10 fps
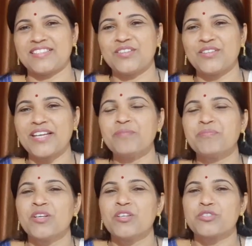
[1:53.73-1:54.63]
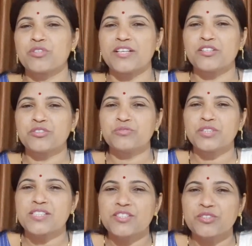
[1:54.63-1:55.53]
Okay, so I don't
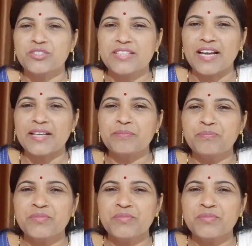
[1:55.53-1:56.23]
waste your time.